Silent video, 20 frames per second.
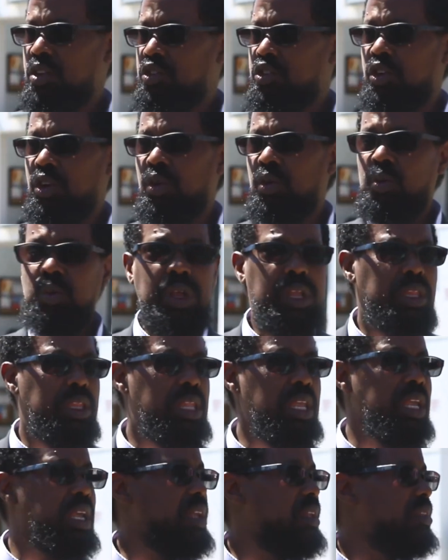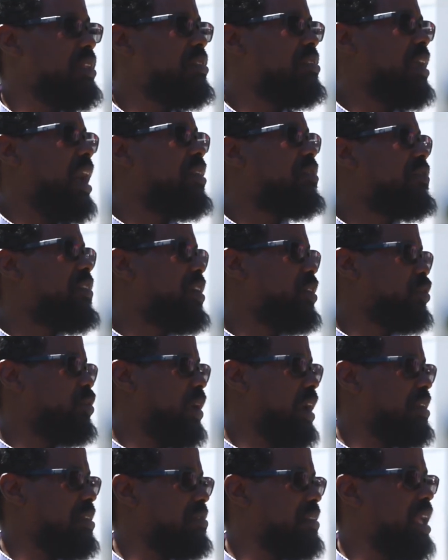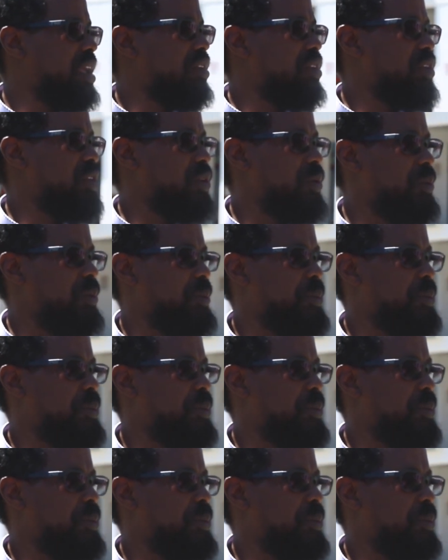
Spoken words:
So we think it is unfair to us. Thank you.